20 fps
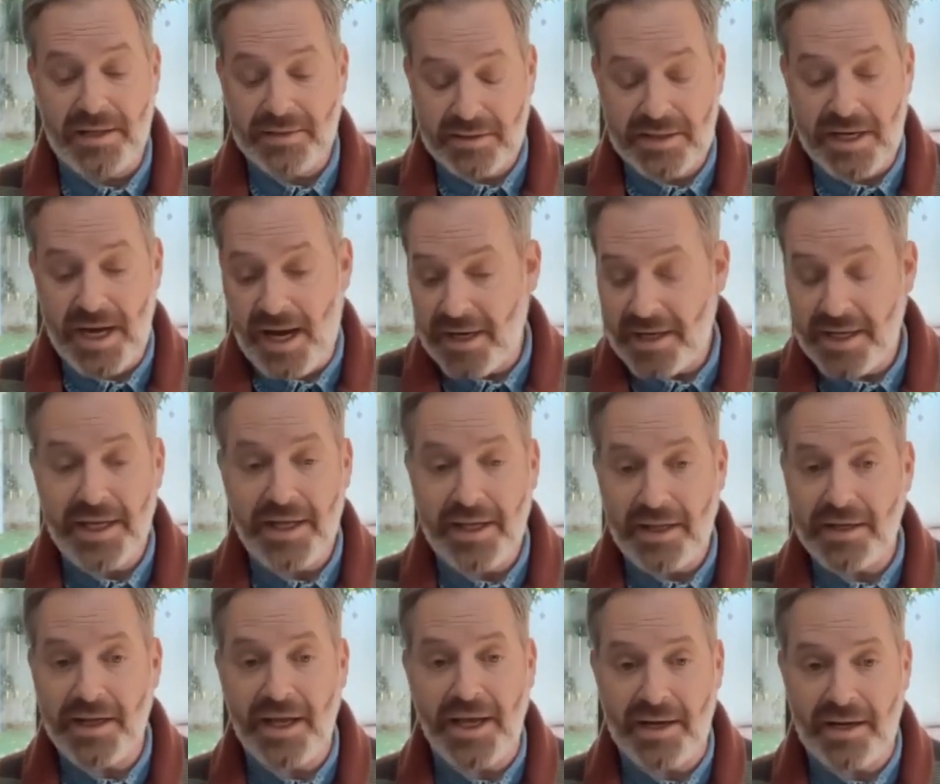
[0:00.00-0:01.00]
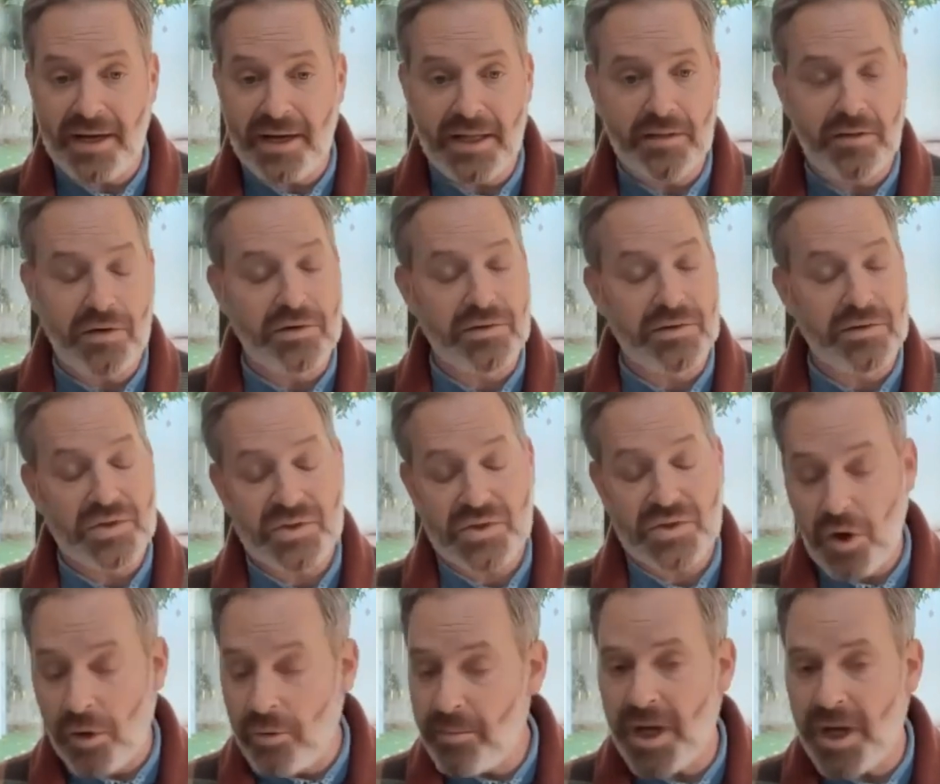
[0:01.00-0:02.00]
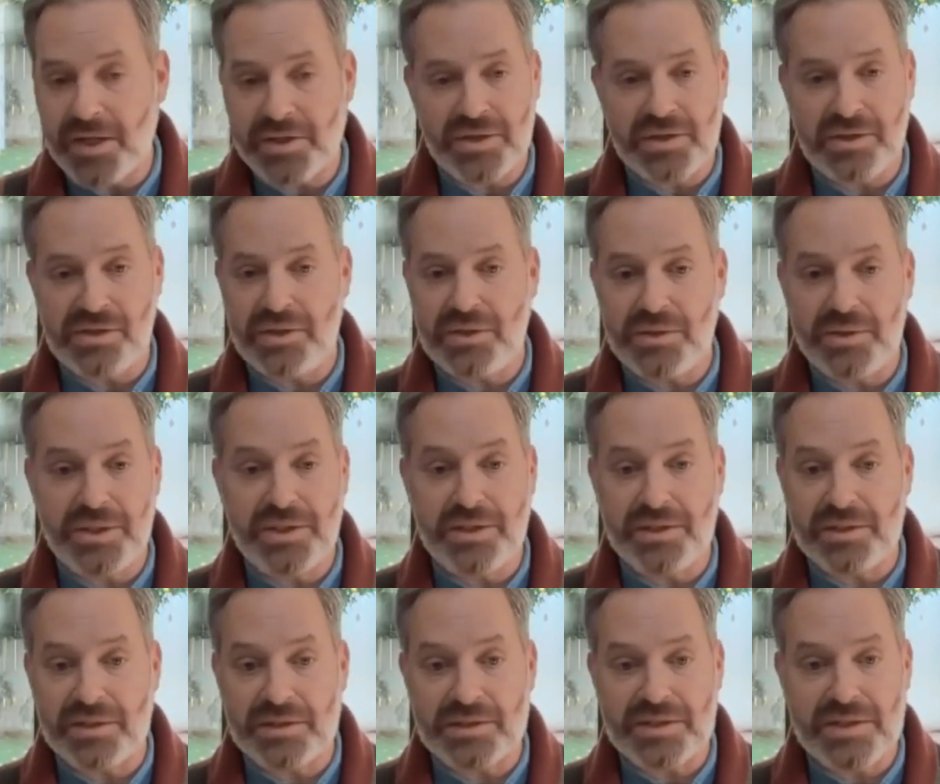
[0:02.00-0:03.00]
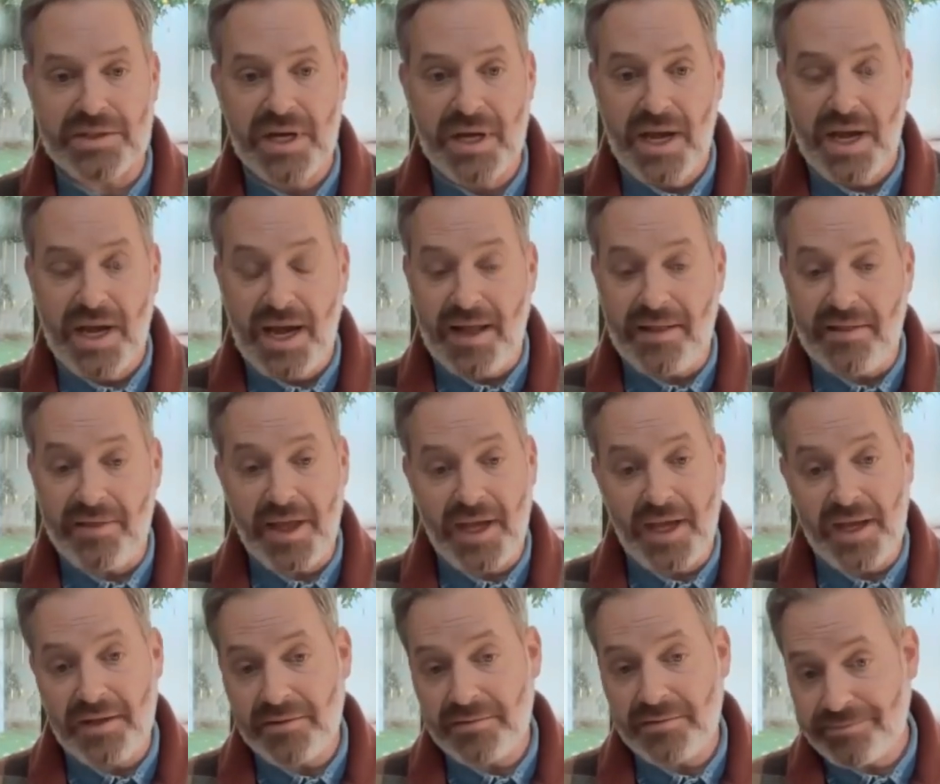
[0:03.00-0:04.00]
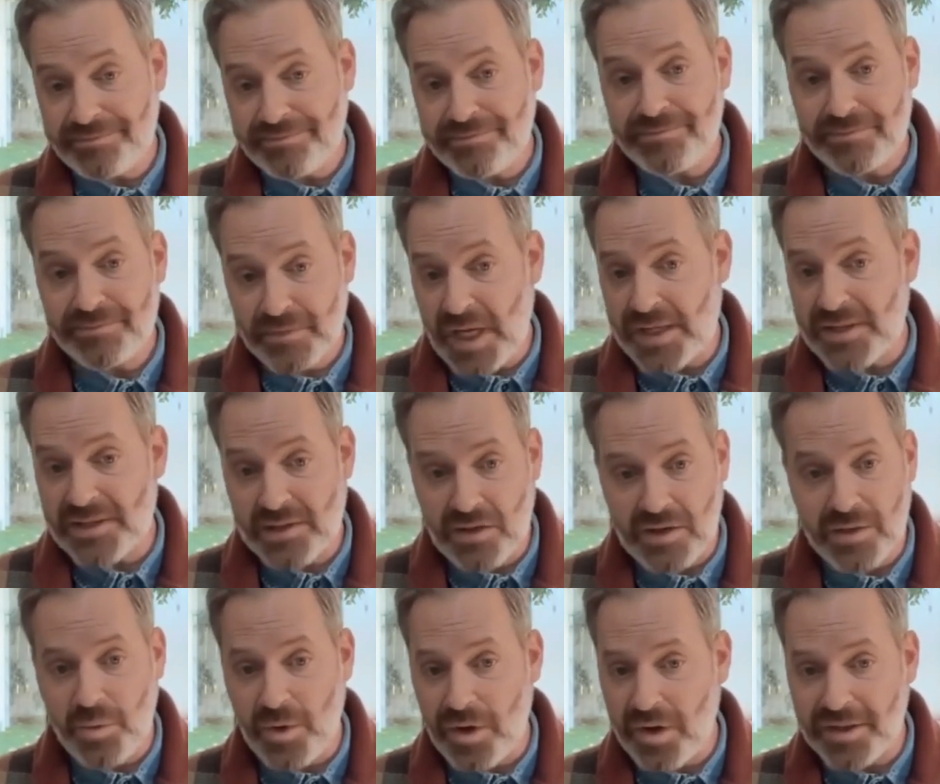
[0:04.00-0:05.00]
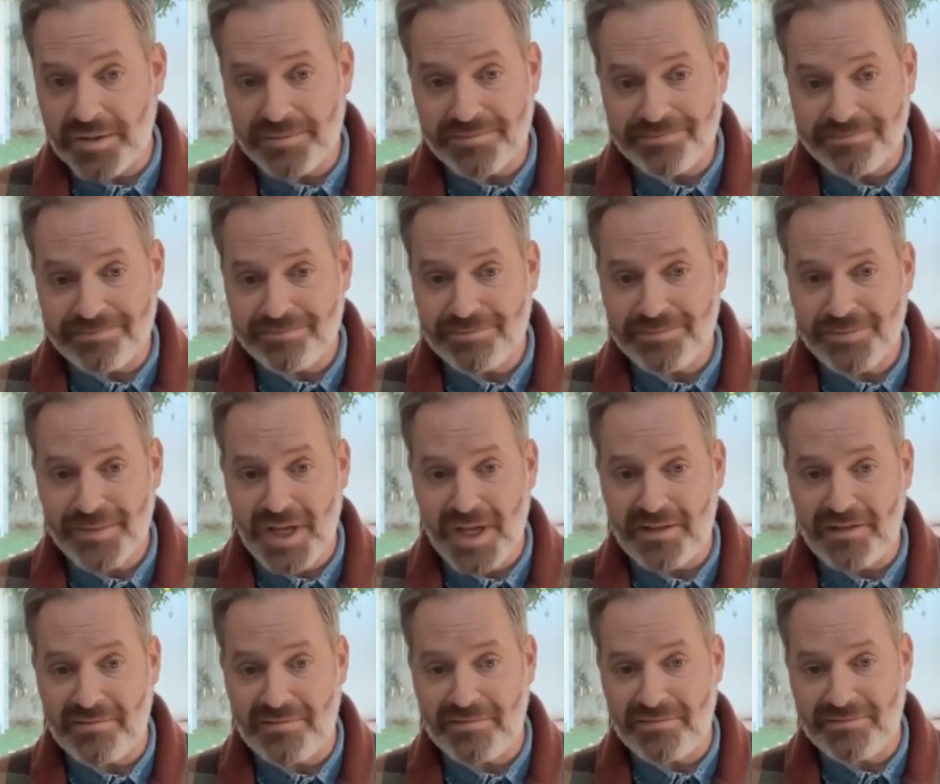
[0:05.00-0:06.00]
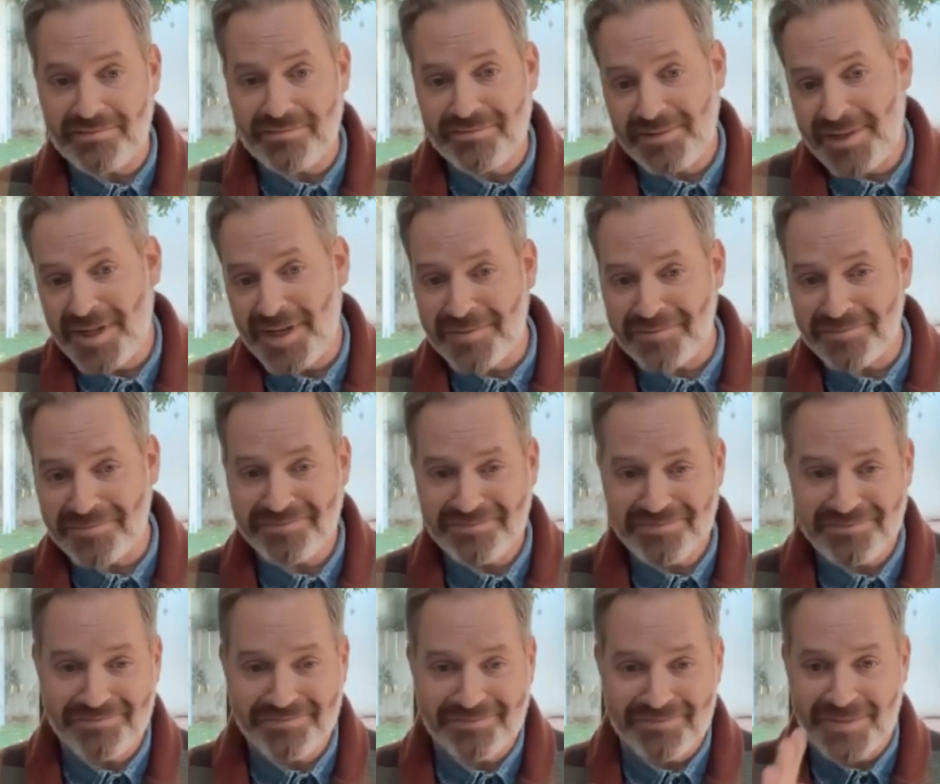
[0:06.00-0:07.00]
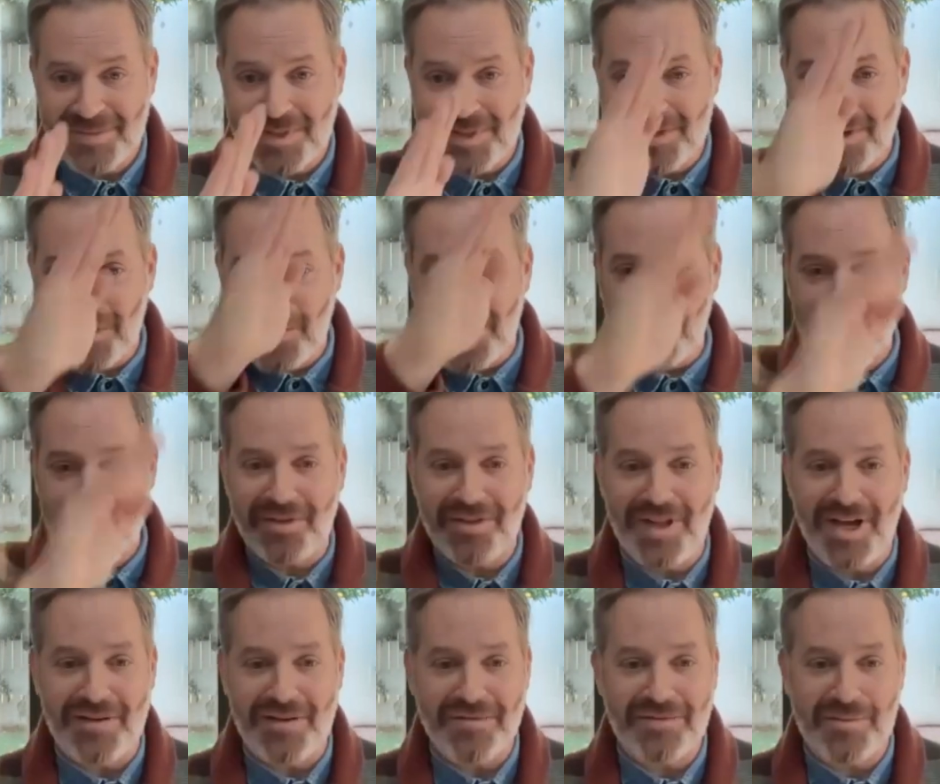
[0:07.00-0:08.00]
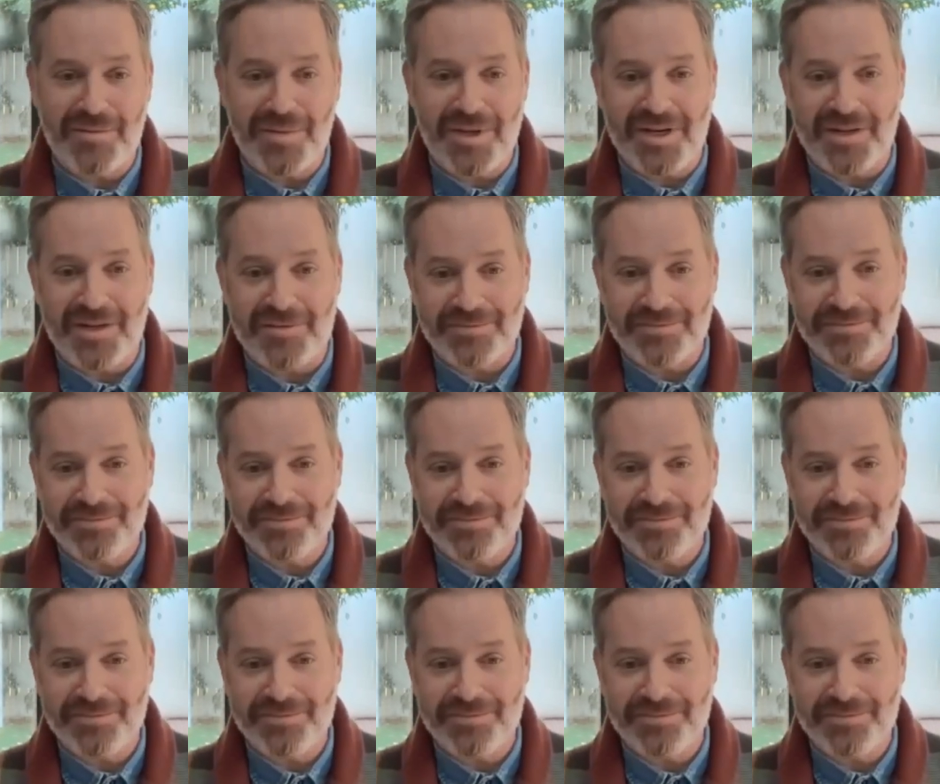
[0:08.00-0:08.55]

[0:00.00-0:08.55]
got in and I learned so much in 2 years. And then I started working and, you know, just going up the ladder from there.